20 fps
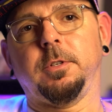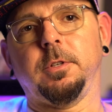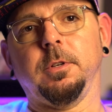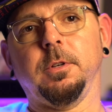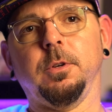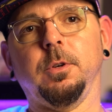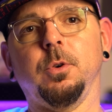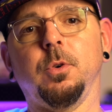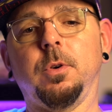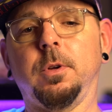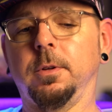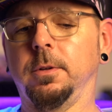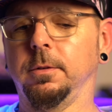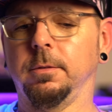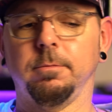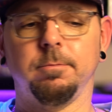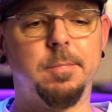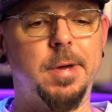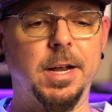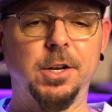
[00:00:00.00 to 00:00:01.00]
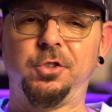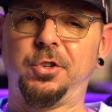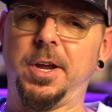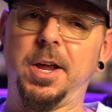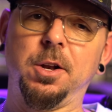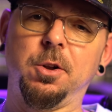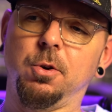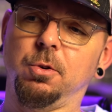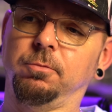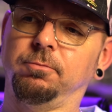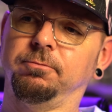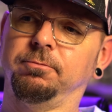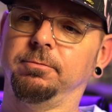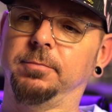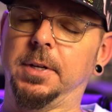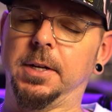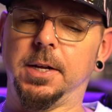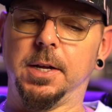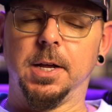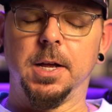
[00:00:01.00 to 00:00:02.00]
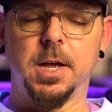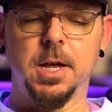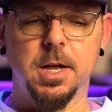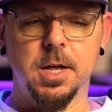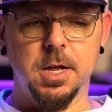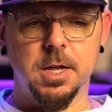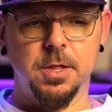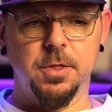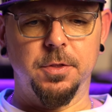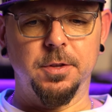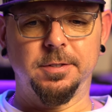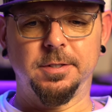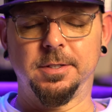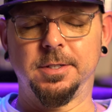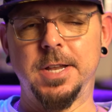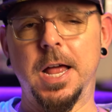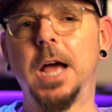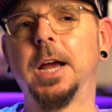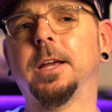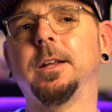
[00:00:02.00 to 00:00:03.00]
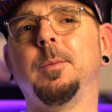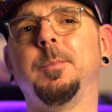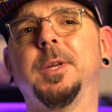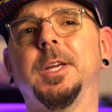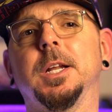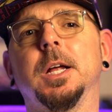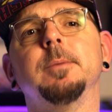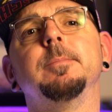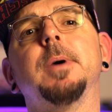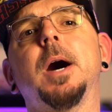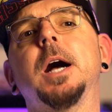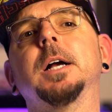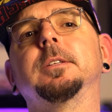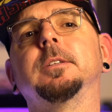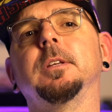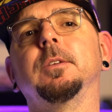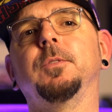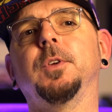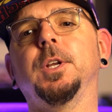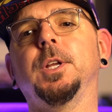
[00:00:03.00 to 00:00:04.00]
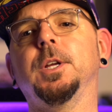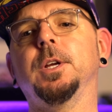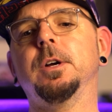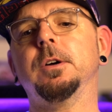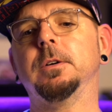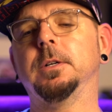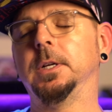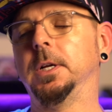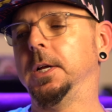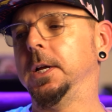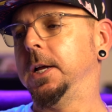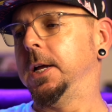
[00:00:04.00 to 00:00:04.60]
to my channel. This is not going to be an unboxing video.